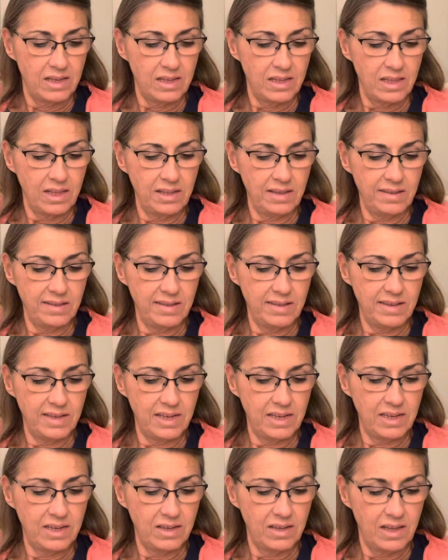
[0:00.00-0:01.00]
Let's
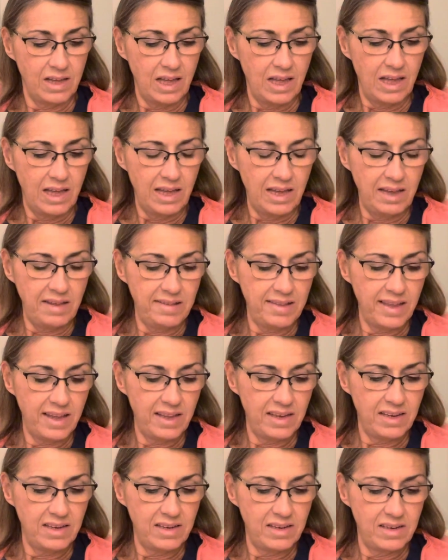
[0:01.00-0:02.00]
see. He
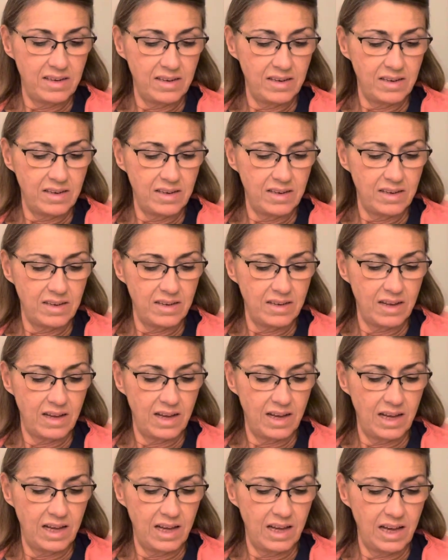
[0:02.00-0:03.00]
said,
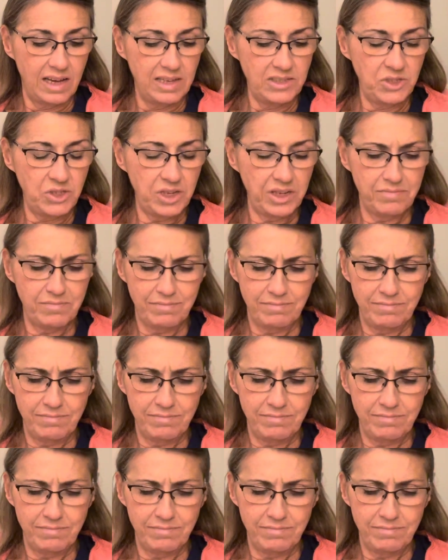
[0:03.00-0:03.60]
I shall